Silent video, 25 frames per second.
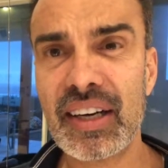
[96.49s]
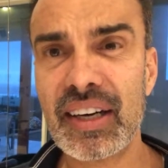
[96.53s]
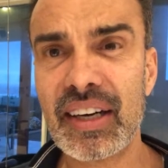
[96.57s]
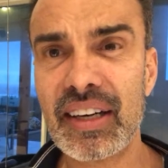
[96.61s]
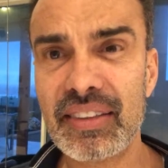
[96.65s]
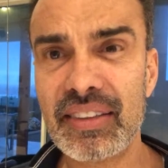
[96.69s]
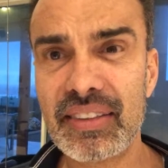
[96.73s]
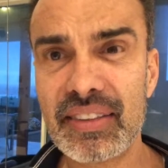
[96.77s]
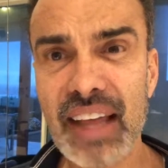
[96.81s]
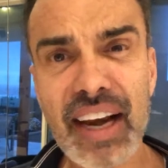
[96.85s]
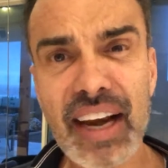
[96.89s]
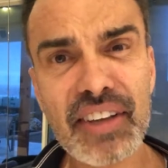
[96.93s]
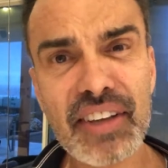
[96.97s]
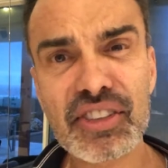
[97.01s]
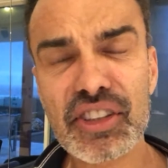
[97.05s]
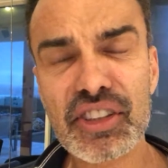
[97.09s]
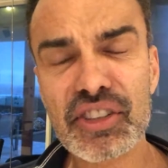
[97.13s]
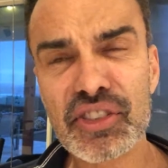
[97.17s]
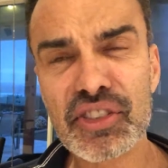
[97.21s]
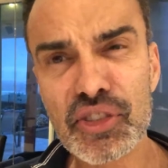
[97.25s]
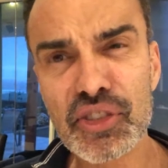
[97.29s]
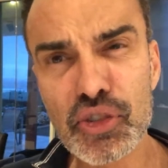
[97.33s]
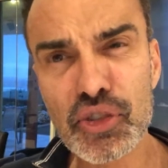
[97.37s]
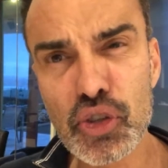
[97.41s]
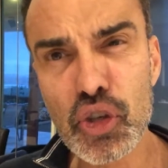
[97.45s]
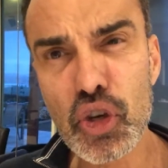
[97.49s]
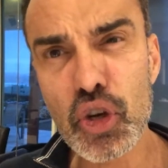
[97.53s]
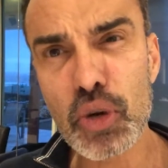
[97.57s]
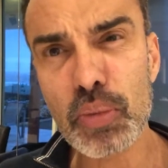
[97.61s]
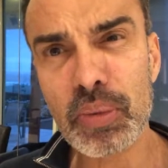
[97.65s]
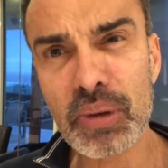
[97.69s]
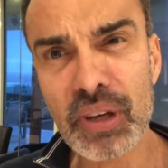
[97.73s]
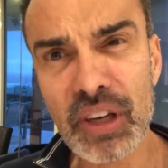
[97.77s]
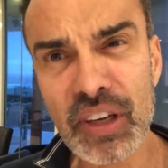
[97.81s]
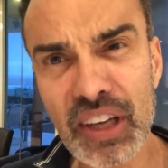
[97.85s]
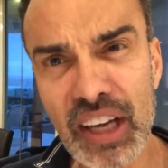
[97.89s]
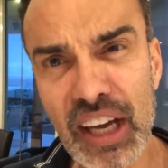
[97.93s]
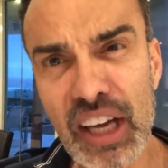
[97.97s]
That is just stupid
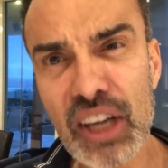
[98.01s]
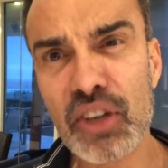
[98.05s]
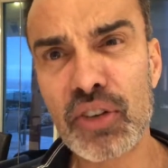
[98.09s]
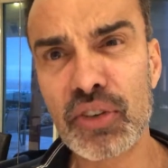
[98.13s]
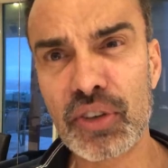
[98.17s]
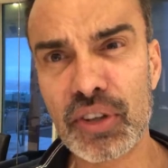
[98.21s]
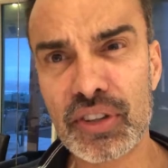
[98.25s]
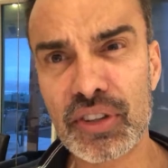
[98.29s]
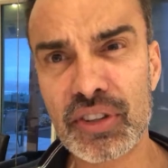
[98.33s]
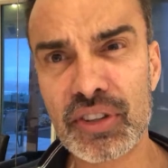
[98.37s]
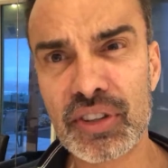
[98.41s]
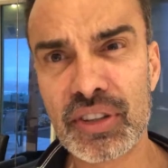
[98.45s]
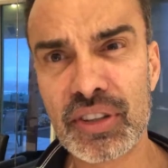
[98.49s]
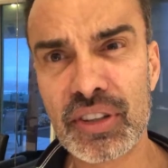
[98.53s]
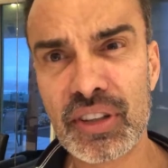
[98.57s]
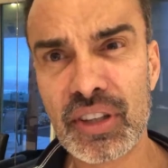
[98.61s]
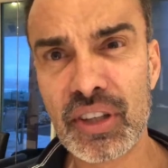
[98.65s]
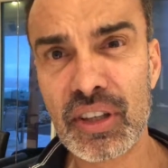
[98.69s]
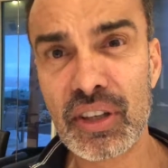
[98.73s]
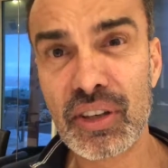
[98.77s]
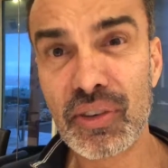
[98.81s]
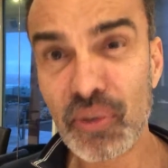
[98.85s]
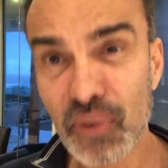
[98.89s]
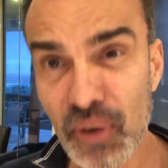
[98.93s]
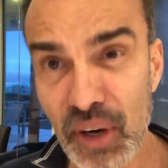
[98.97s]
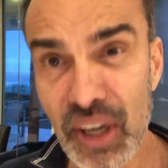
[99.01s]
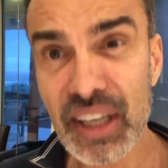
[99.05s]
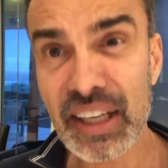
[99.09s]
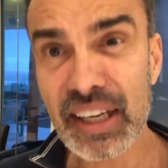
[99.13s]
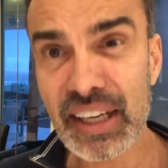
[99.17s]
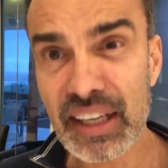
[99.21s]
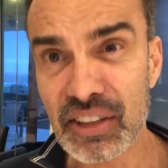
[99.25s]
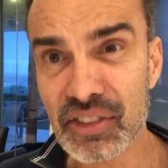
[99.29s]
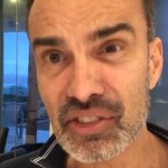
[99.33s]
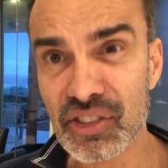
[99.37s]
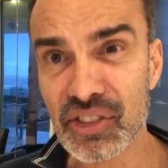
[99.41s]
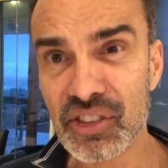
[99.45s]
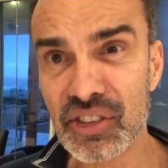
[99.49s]
and ignorant. It
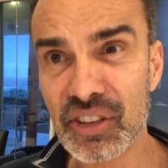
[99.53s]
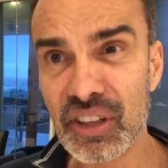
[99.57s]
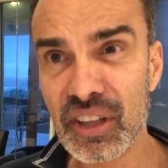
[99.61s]
is.